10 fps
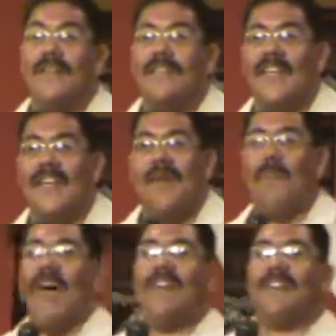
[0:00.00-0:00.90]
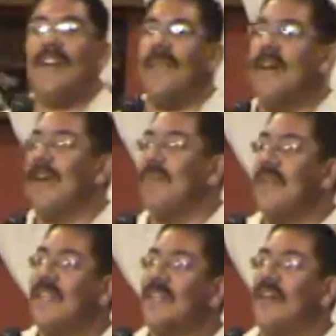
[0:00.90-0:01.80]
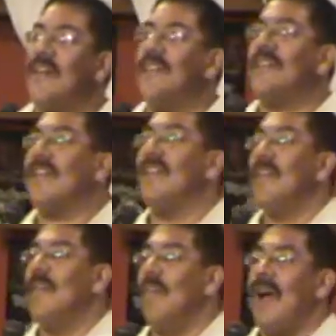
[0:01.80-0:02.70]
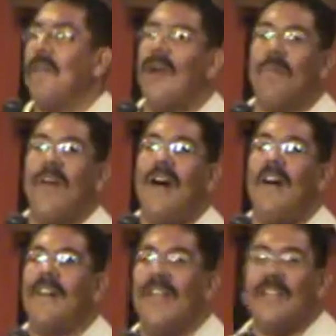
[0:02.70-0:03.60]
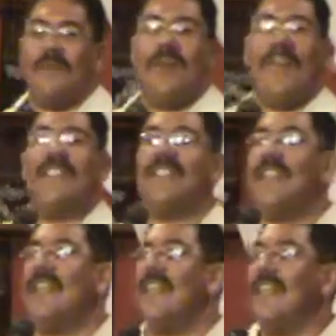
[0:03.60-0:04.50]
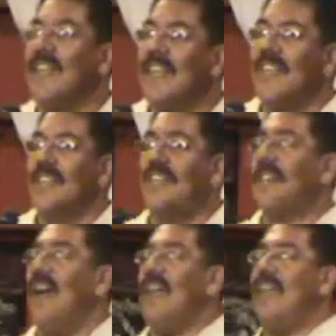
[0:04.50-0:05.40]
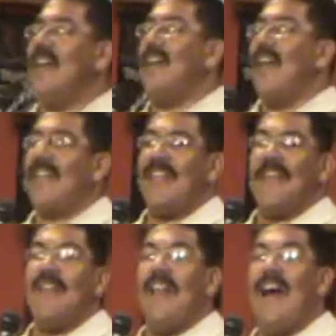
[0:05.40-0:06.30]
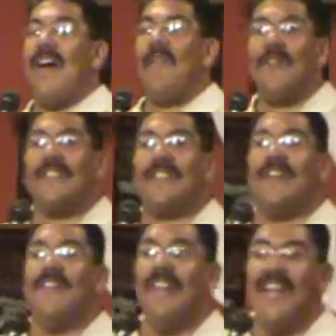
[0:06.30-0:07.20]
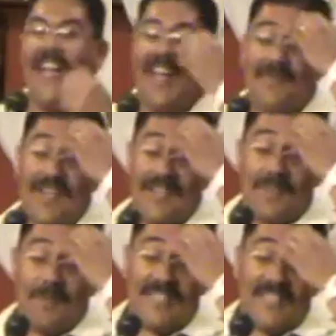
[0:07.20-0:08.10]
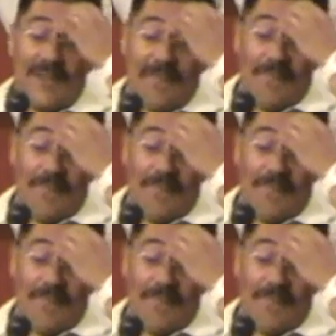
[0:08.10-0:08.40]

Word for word: saying, hey, pastor, I'm not going to be in church, and blah, blah, blah, and guess what? I sinned, and she's right here, and I can hear her laughing and stuff. And I thought to myself,